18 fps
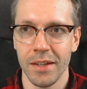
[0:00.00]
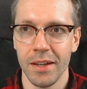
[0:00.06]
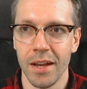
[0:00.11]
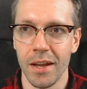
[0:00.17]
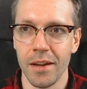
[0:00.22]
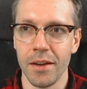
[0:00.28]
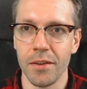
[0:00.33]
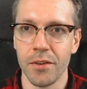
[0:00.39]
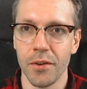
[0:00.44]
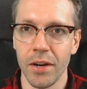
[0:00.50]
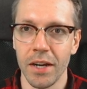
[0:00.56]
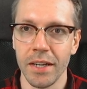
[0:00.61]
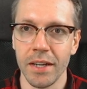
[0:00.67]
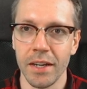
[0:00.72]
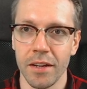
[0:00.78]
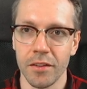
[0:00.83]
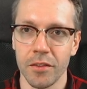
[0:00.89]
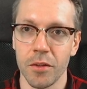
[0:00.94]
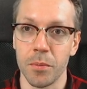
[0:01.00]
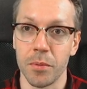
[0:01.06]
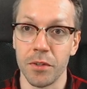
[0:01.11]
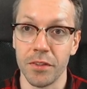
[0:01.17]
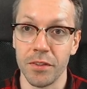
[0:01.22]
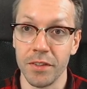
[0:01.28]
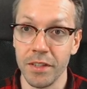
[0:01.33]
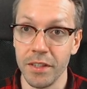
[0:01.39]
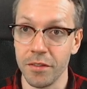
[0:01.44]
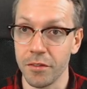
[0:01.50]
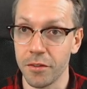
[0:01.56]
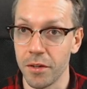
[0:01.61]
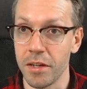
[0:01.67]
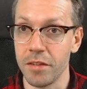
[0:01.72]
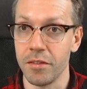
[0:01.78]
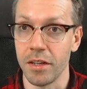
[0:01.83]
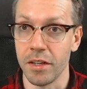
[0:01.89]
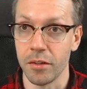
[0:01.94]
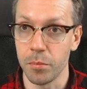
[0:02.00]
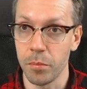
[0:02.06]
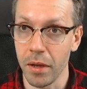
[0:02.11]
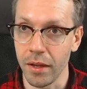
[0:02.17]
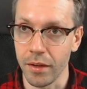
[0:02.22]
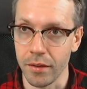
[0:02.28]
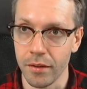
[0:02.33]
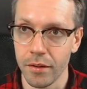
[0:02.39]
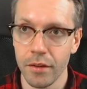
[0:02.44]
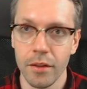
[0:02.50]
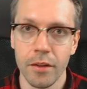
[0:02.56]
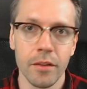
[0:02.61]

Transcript: And in training us to perceive craving as pain,